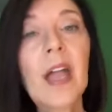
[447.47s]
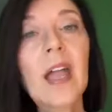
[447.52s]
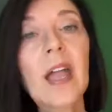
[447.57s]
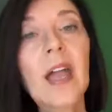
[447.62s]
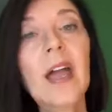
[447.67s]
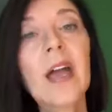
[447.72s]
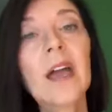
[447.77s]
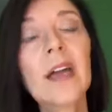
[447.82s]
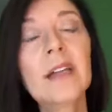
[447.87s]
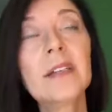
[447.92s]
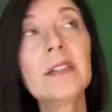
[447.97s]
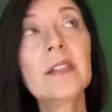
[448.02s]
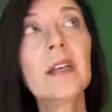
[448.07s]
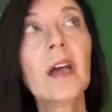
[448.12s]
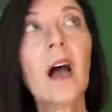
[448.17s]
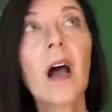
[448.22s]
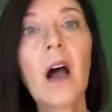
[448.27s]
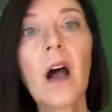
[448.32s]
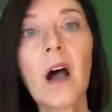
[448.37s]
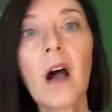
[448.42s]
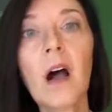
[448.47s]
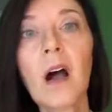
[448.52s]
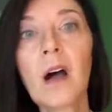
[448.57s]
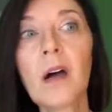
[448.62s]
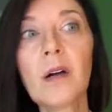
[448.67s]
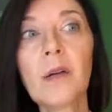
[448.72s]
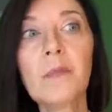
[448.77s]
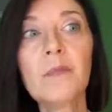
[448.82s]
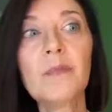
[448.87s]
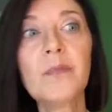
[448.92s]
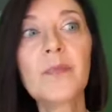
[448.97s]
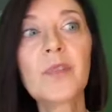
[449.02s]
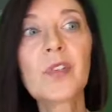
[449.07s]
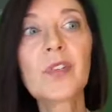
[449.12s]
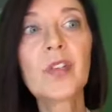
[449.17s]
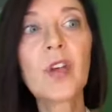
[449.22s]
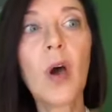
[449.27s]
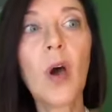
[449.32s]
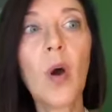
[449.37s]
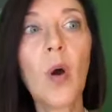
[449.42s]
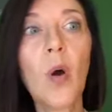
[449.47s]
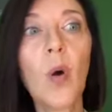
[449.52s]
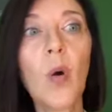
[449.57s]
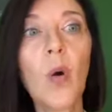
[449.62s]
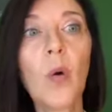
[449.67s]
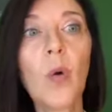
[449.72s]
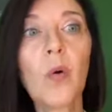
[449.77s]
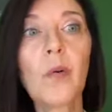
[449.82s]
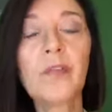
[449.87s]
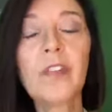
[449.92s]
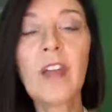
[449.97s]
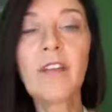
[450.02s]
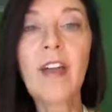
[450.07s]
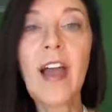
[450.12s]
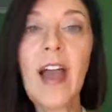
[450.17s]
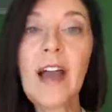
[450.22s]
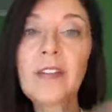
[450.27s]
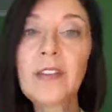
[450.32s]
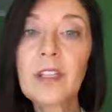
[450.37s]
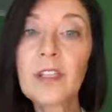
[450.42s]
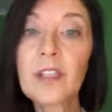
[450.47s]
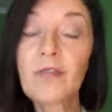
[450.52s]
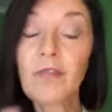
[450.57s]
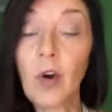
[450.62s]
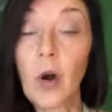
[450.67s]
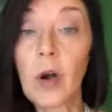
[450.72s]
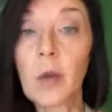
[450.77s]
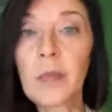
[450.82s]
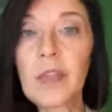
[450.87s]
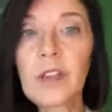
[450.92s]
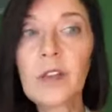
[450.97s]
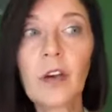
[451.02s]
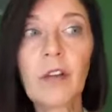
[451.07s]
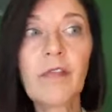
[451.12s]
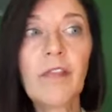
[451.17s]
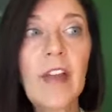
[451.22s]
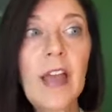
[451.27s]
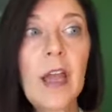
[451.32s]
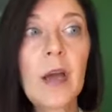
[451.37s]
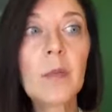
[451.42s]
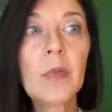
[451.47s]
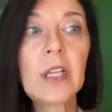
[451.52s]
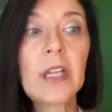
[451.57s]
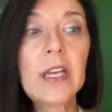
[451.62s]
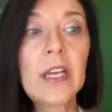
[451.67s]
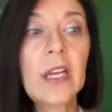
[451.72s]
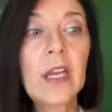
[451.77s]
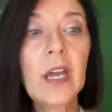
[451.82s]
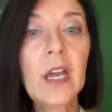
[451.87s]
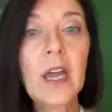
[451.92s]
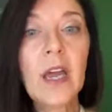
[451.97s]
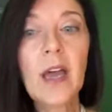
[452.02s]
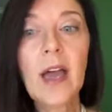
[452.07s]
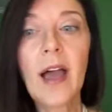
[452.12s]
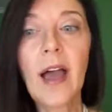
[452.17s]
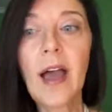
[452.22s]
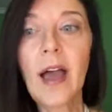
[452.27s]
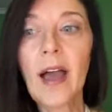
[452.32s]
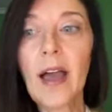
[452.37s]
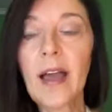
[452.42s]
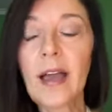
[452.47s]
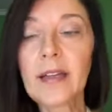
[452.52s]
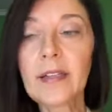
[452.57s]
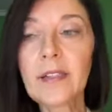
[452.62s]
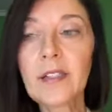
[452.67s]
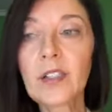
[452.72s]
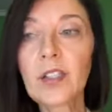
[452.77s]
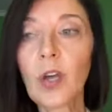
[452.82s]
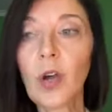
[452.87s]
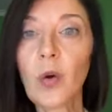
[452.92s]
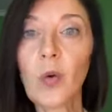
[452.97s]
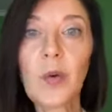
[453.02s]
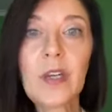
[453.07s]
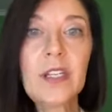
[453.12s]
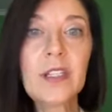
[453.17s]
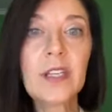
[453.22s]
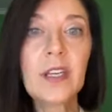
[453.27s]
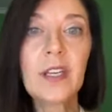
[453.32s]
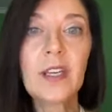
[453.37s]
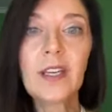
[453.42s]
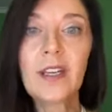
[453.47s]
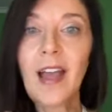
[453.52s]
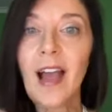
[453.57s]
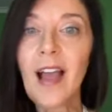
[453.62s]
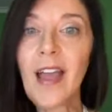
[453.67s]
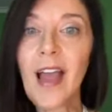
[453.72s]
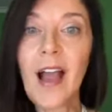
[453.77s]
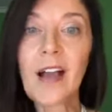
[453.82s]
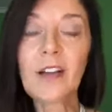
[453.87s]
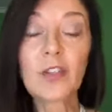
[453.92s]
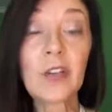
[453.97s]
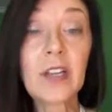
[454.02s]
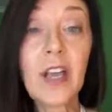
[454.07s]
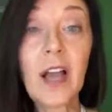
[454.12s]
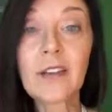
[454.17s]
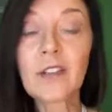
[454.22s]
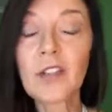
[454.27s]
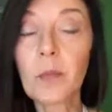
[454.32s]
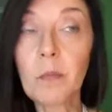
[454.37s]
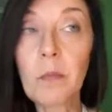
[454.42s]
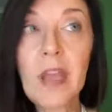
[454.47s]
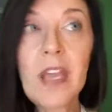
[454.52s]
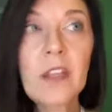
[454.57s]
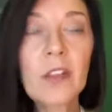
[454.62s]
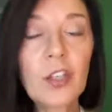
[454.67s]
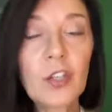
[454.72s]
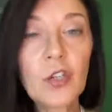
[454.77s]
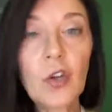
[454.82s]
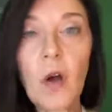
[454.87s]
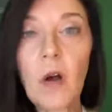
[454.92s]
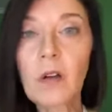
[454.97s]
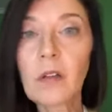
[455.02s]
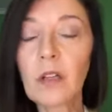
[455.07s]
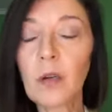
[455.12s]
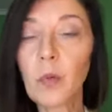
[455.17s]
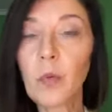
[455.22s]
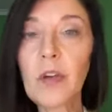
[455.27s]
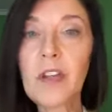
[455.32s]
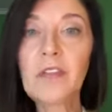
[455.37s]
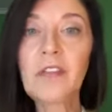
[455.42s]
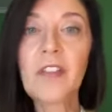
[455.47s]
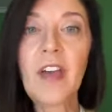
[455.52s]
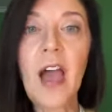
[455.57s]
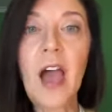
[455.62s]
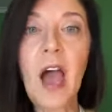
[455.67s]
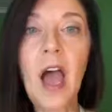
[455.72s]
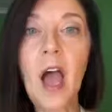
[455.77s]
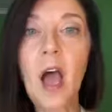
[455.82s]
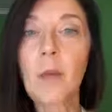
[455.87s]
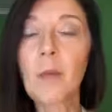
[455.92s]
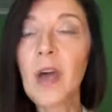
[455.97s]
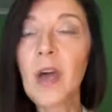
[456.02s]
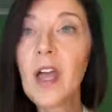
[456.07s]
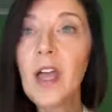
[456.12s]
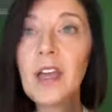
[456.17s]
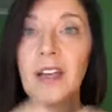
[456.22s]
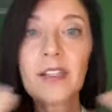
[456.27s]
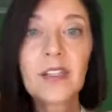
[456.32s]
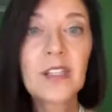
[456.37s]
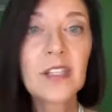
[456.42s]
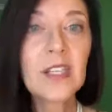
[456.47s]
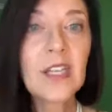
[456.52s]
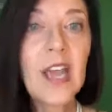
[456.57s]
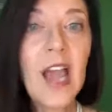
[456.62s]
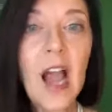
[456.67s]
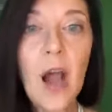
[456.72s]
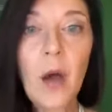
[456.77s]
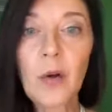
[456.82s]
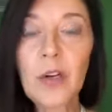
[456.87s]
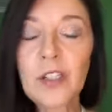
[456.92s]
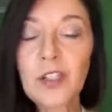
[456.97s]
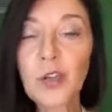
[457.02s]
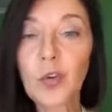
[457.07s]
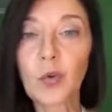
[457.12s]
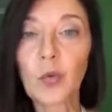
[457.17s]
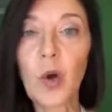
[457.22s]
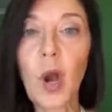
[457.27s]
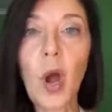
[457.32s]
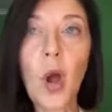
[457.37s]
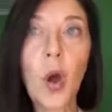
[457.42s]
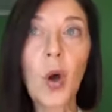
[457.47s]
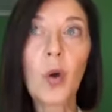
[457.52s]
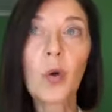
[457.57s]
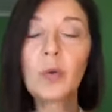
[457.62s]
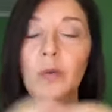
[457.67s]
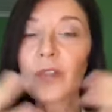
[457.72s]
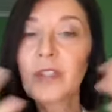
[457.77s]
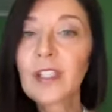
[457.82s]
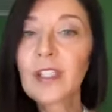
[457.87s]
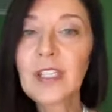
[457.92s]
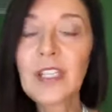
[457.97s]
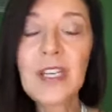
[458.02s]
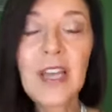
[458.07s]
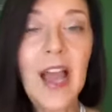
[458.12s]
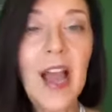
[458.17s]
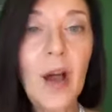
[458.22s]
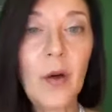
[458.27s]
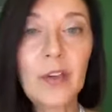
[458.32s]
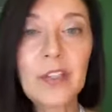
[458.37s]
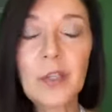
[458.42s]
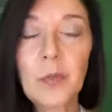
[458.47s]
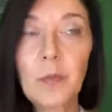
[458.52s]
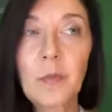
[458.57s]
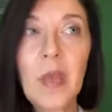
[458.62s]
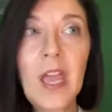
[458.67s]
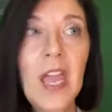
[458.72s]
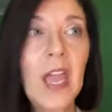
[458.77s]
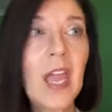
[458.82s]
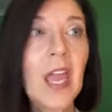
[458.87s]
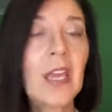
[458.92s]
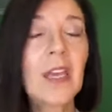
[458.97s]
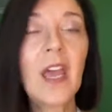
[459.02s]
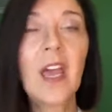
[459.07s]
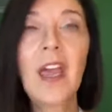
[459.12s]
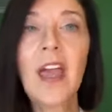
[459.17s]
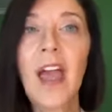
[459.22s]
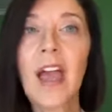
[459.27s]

And so they've had this farm in their family. And so I actually got to make the chocolate with them, see how it's grown, see how it's made.